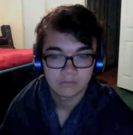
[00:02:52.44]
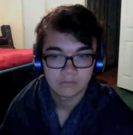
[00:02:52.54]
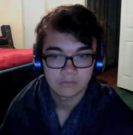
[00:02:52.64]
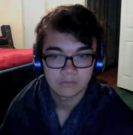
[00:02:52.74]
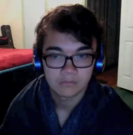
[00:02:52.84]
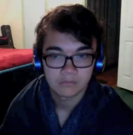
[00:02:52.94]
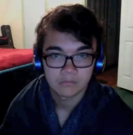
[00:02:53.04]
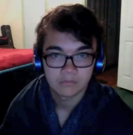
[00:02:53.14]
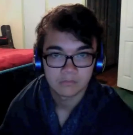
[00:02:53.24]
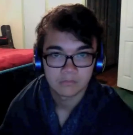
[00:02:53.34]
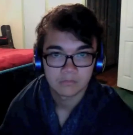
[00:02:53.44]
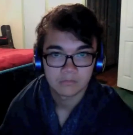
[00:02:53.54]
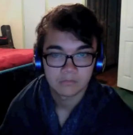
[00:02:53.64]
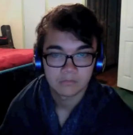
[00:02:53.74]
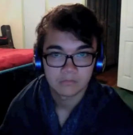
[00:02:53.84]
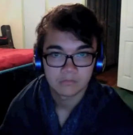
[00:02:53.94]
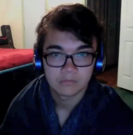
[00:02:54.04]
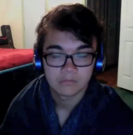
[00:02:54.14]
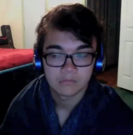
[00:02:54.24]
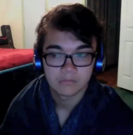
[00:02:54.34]

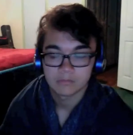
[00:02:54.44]
(silence)